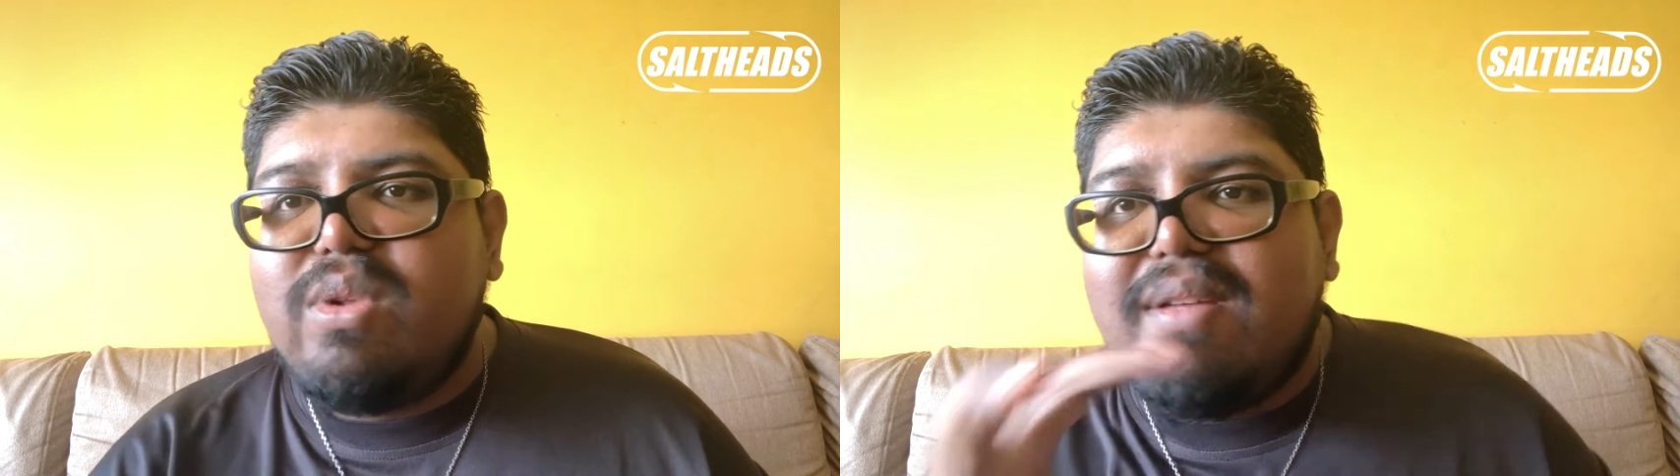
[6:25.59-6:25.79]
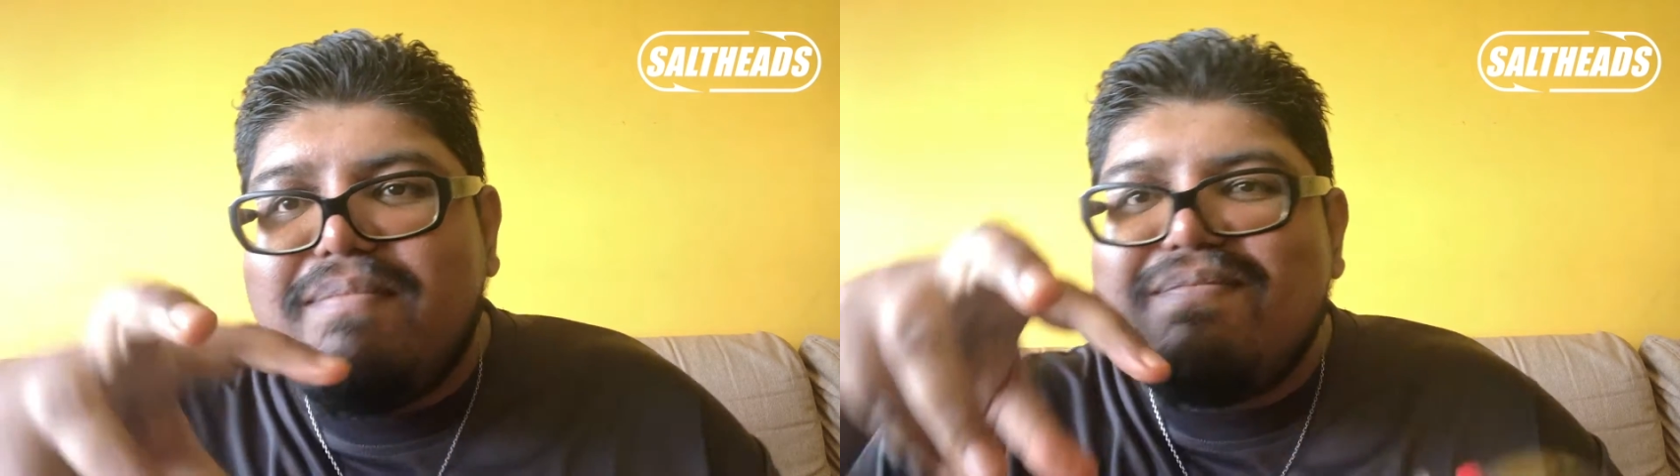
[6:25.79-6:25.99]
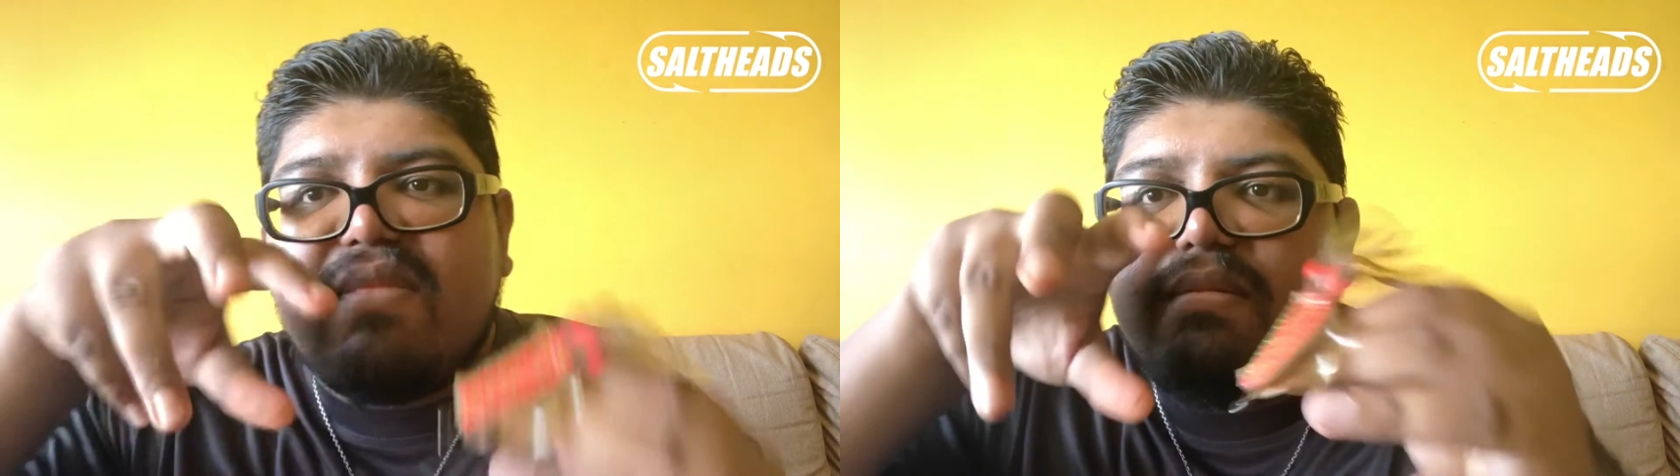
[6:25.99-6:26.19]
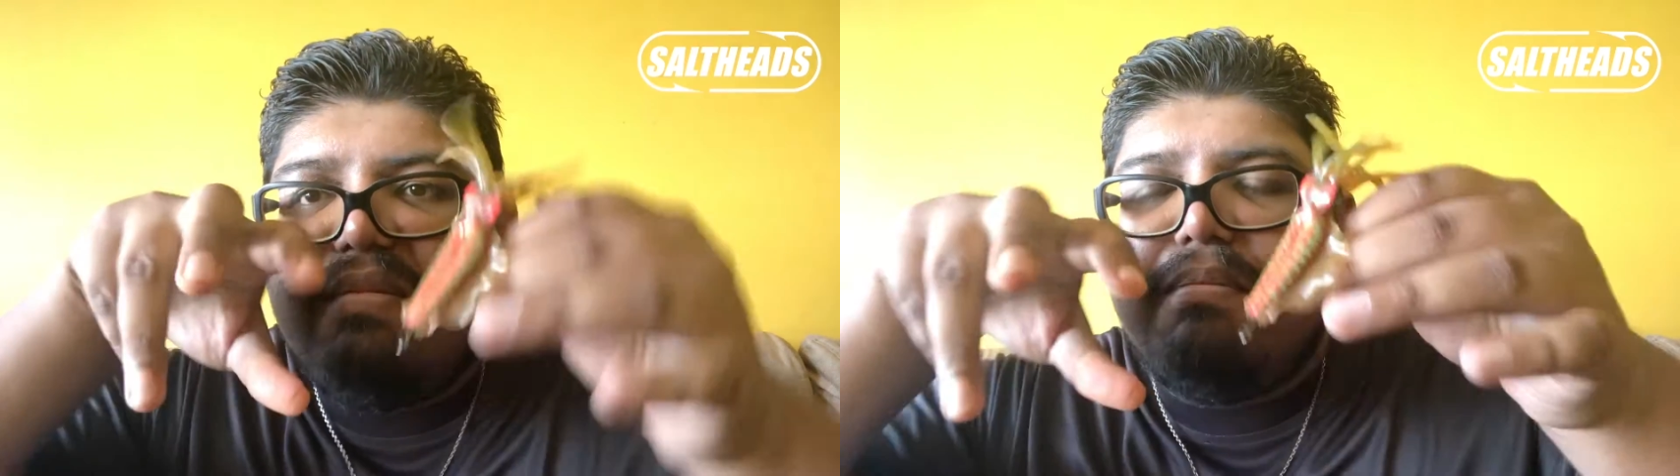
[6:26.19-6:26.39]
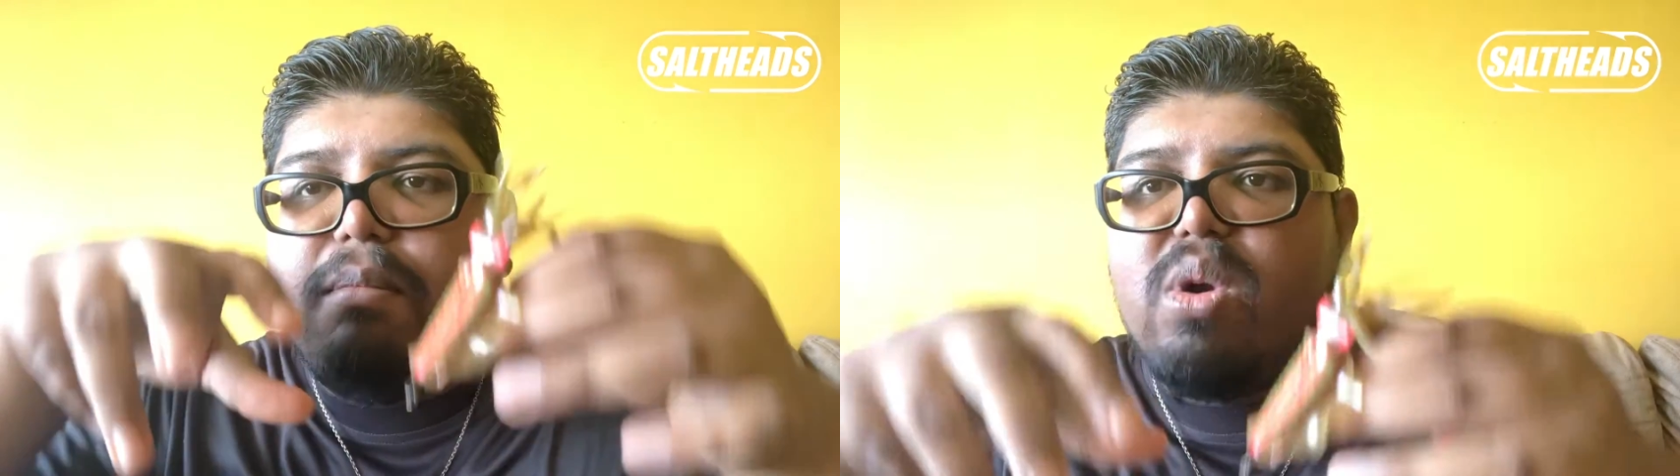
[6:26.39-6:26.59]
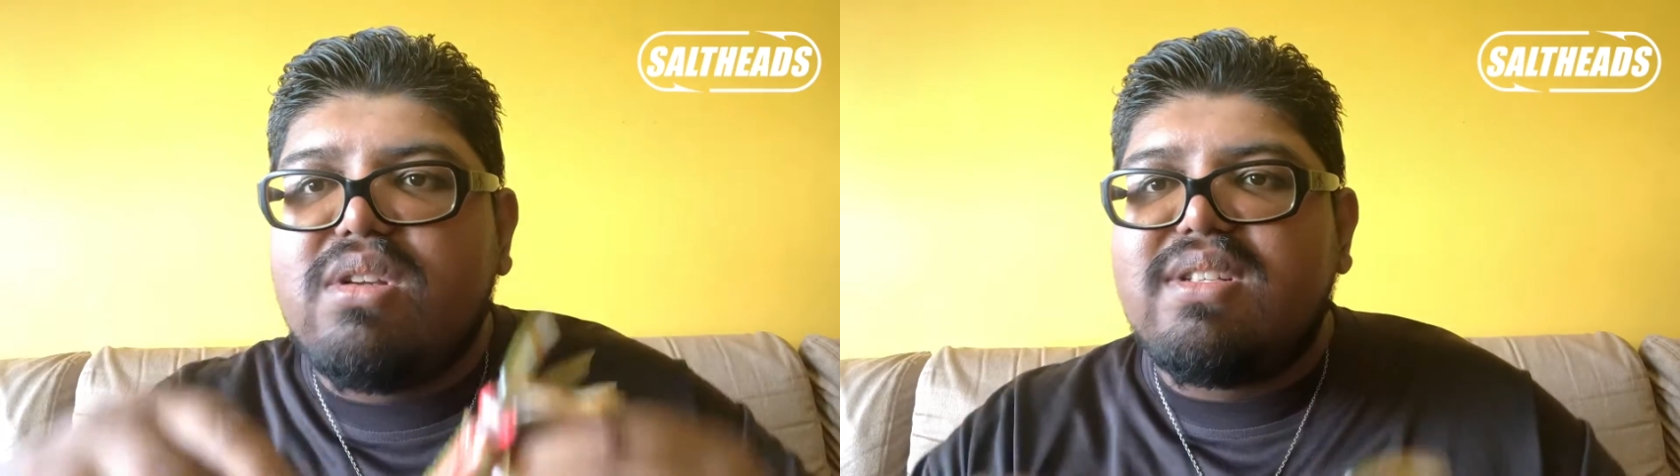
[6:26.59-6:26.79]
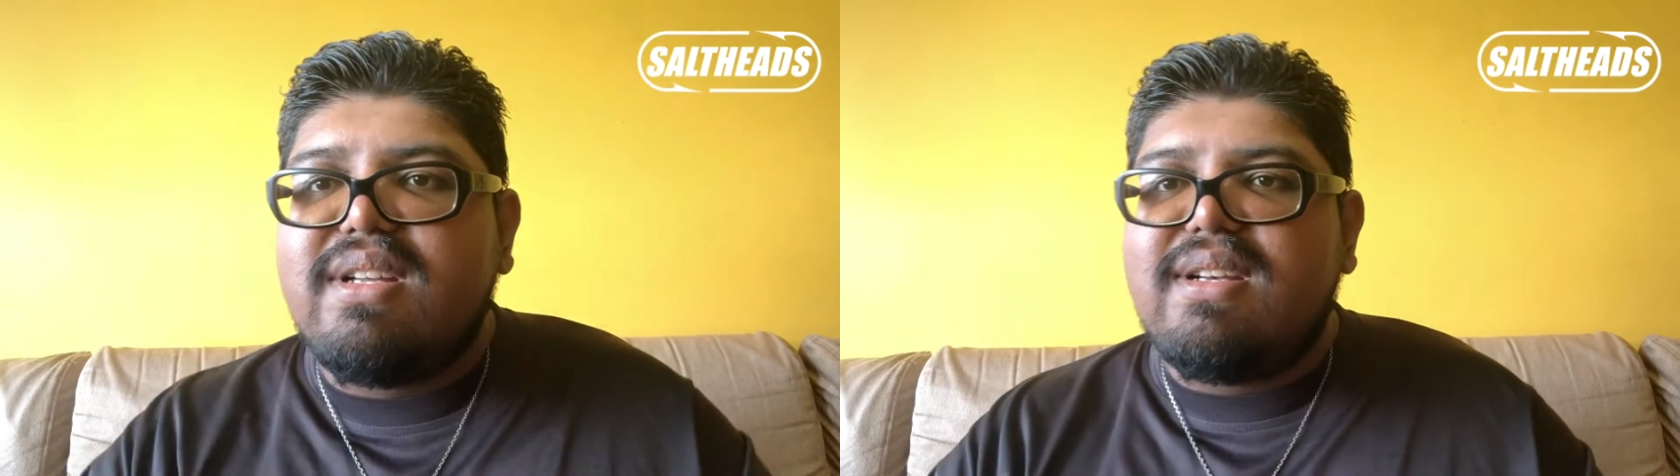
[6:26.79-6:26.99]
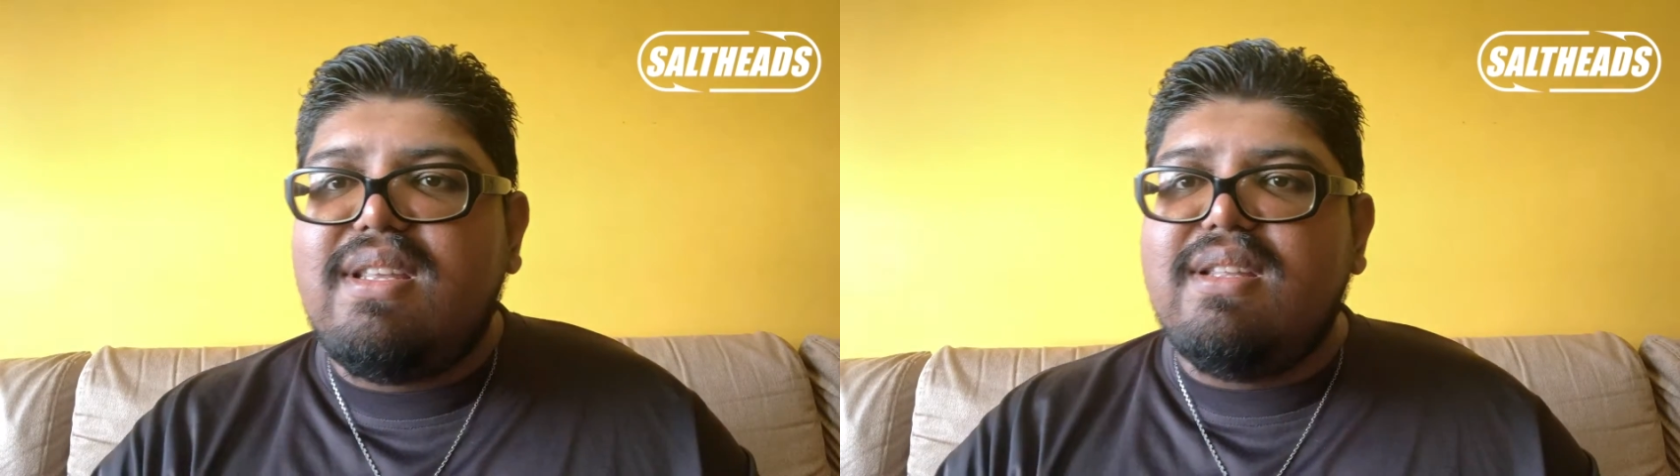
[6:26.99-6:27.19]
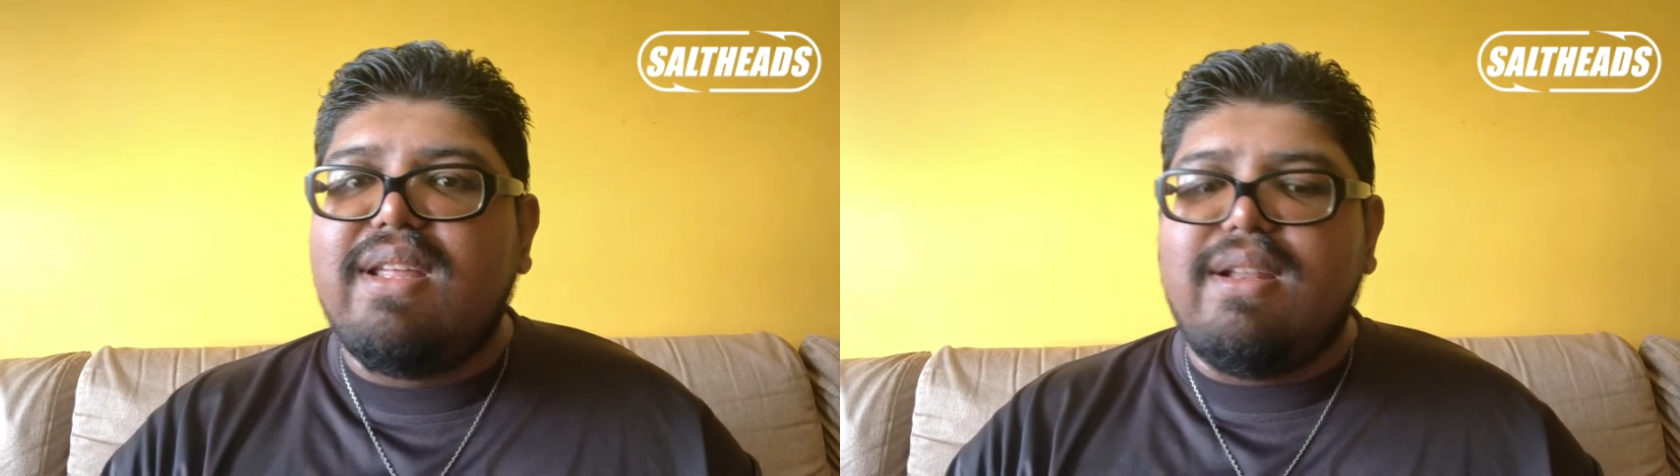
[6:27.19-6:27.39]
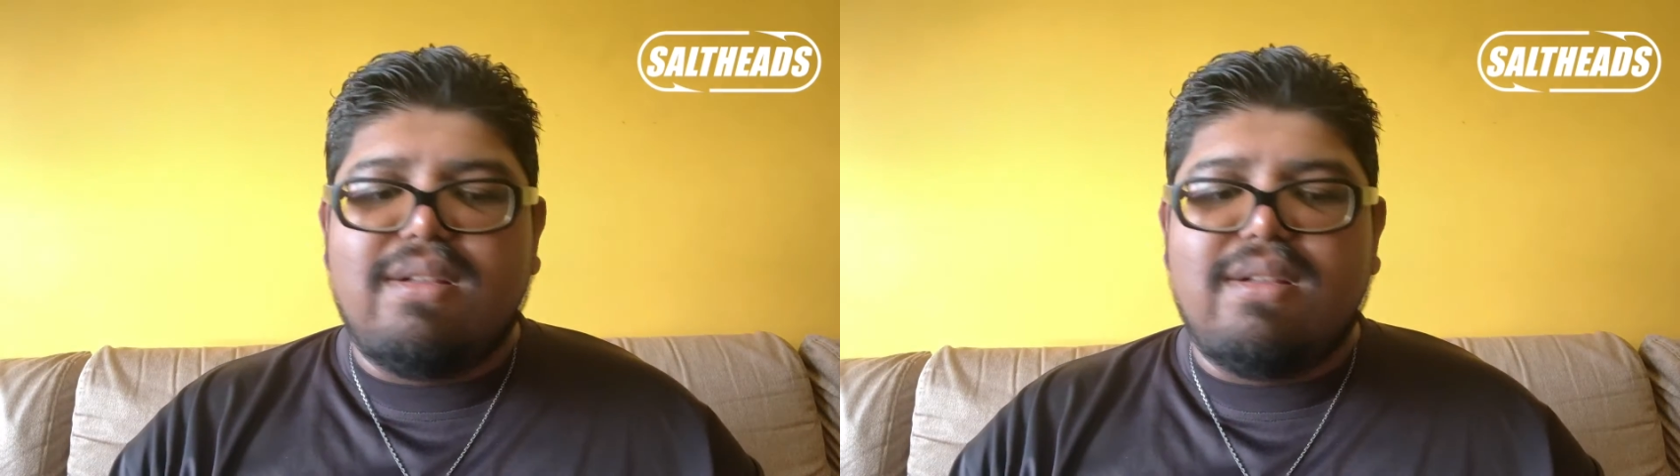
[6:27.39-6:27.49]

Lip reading: with the monster teeth